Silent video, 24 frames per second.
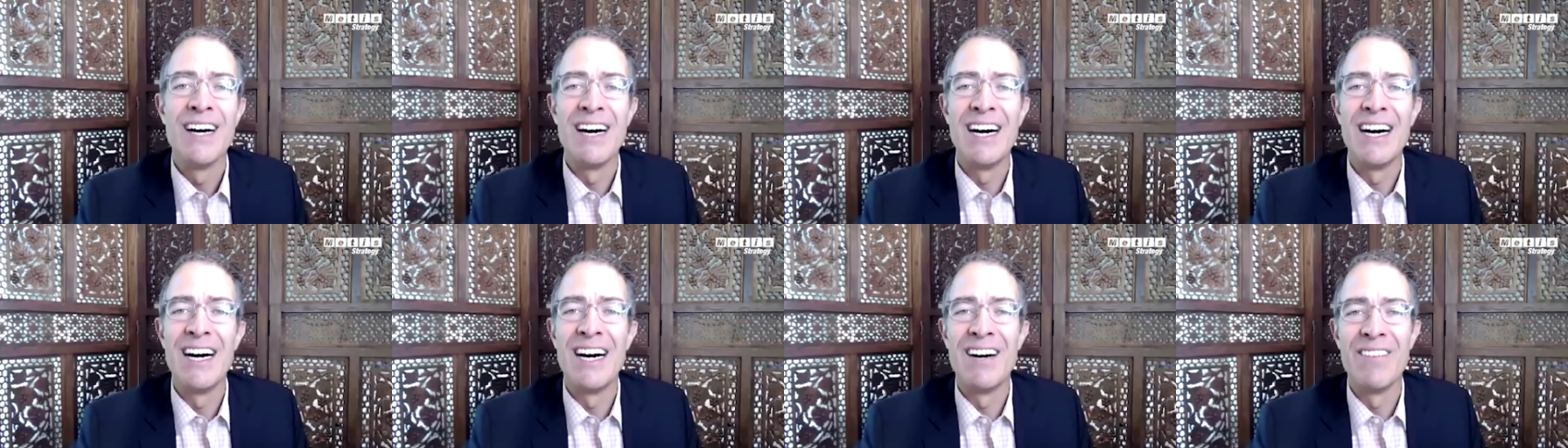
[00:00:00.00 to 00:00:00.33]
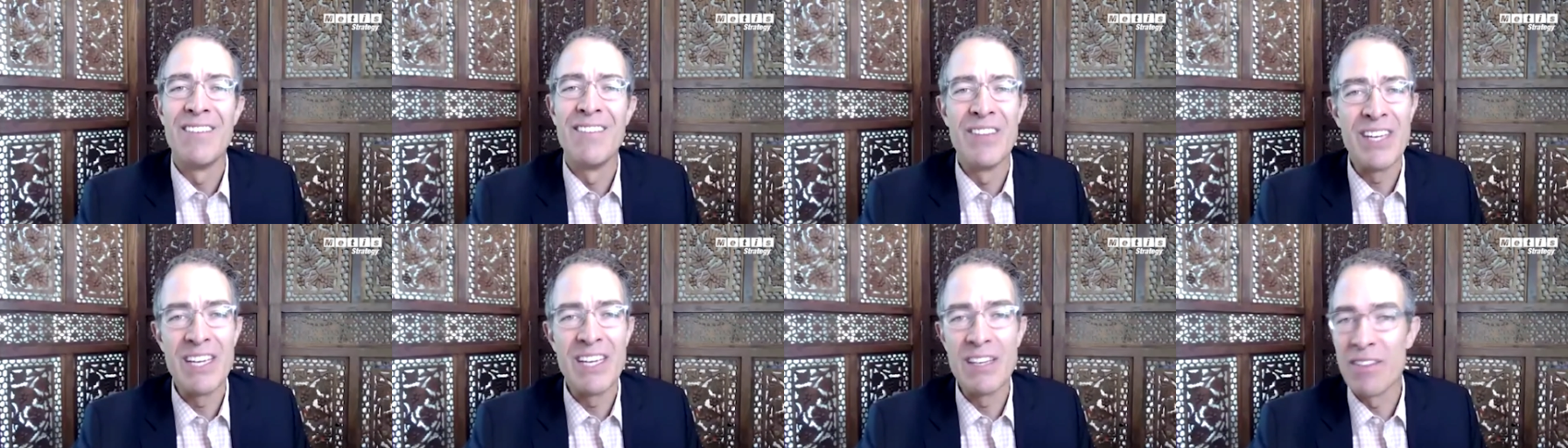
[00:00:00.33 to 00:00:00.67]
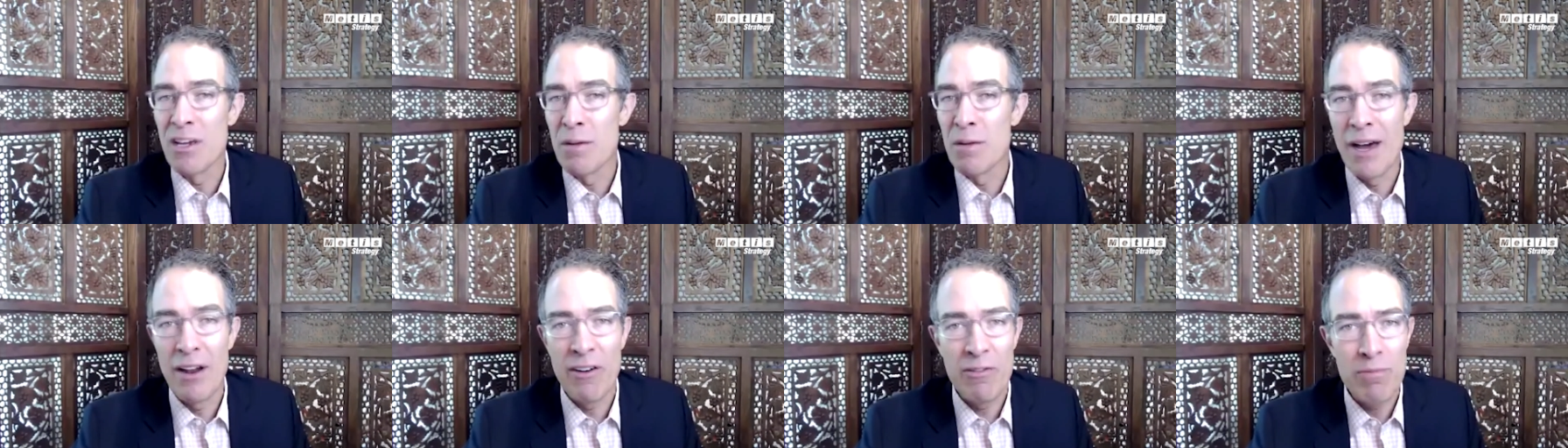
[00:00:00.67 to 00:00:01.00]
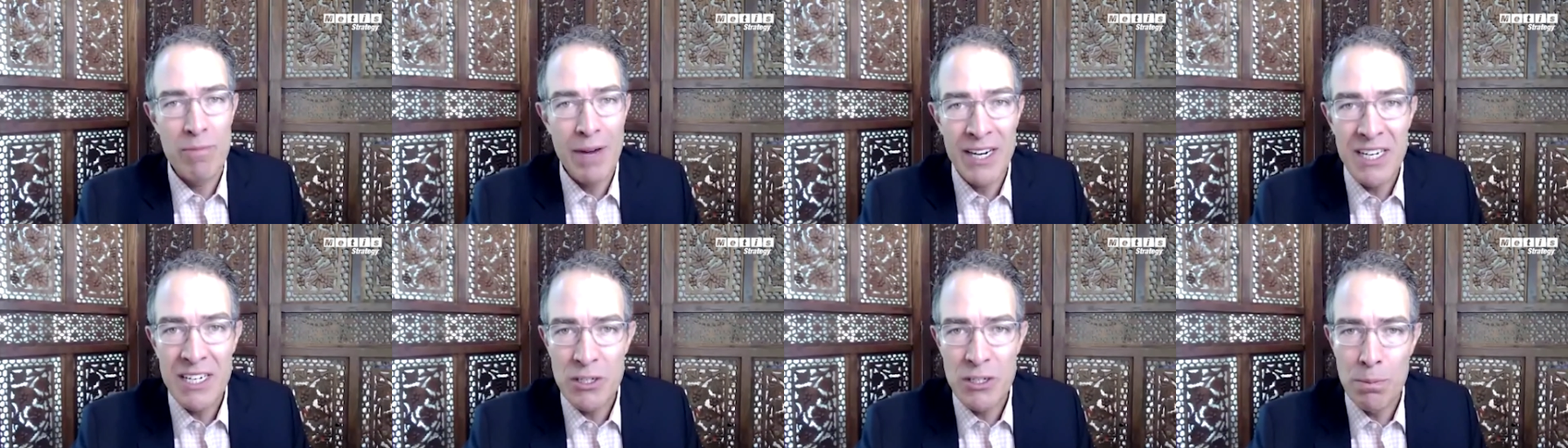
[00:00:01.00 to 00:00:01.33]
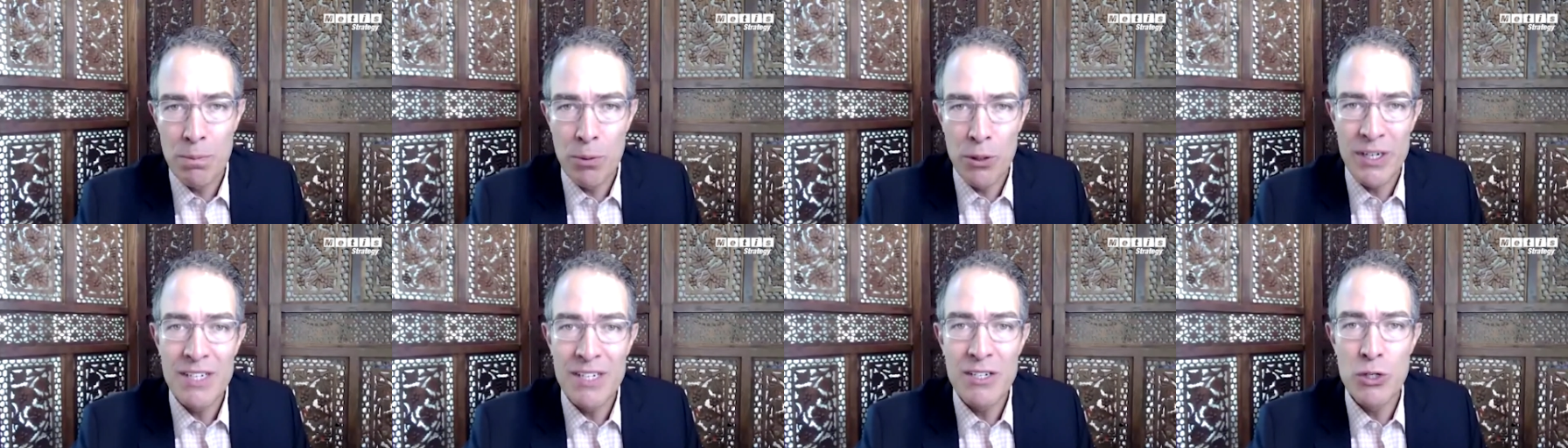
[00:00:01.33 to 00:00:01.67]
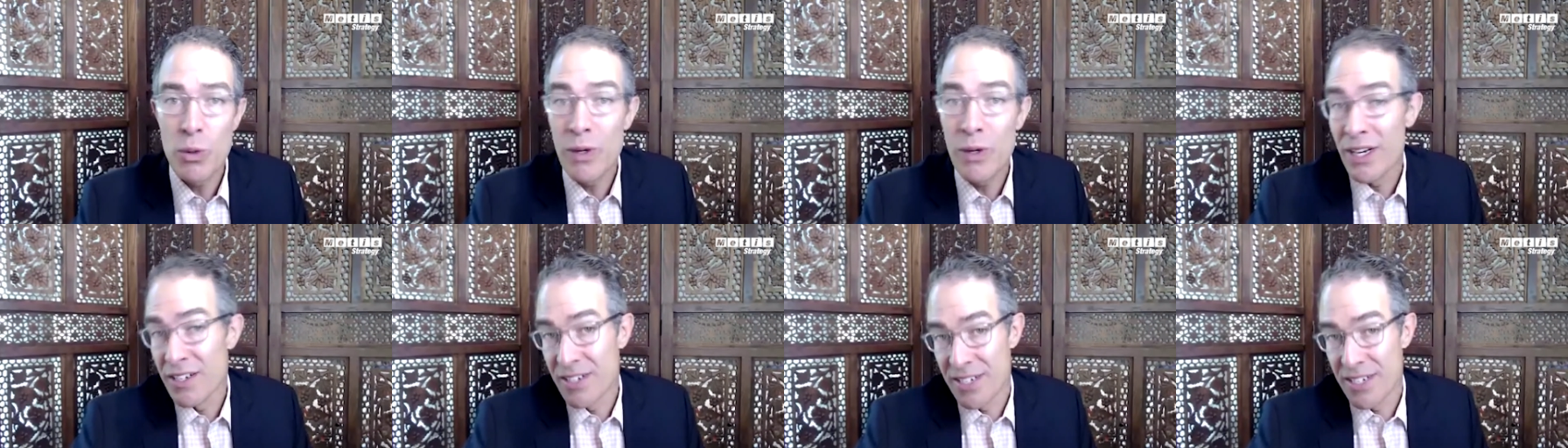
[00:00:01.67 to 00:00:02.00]
Uh, the the amount of money to put
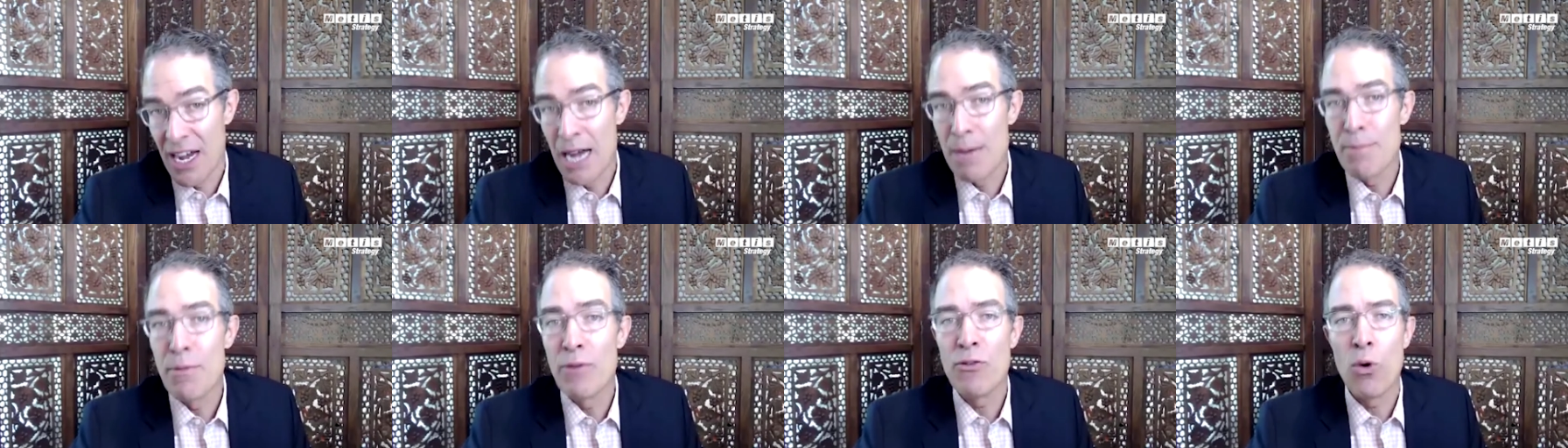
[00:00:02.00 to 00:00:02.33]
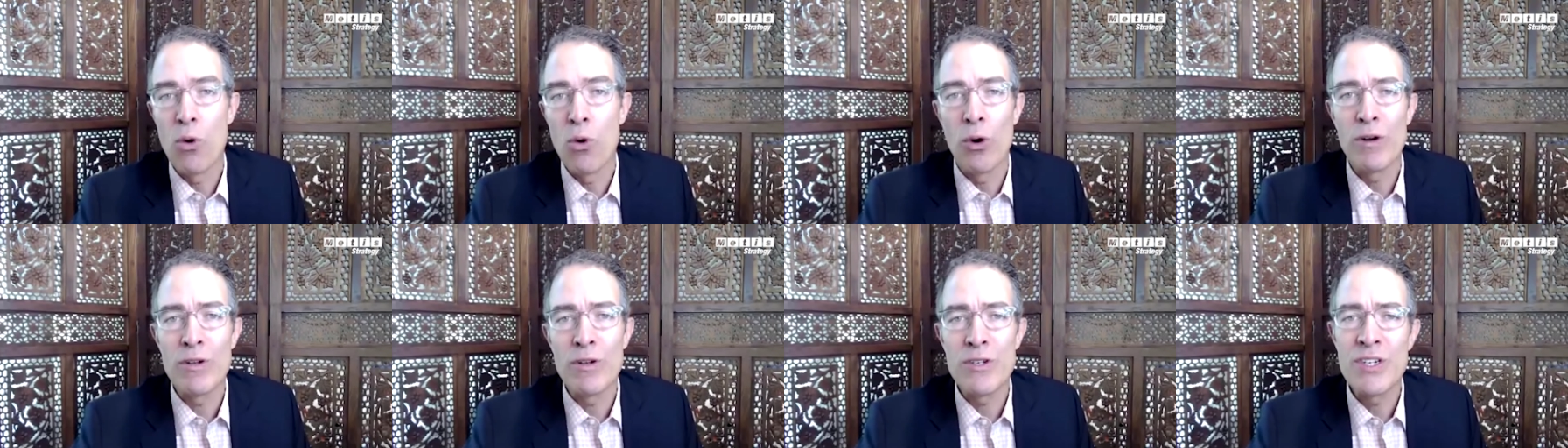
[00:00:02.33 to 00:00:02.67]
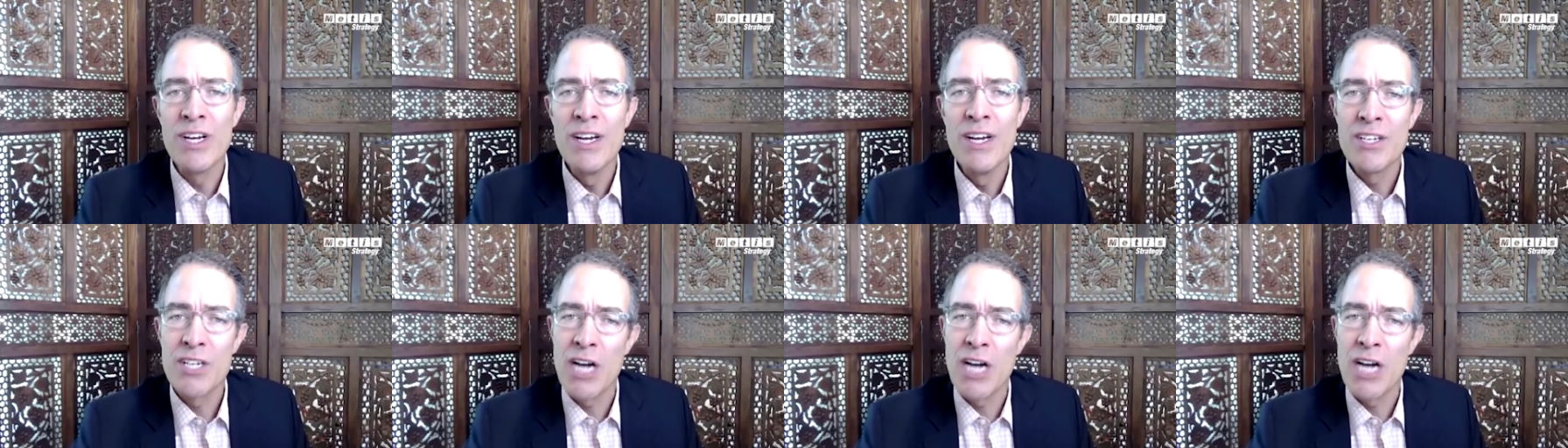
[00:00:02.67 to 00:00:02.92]
into it and time, of course.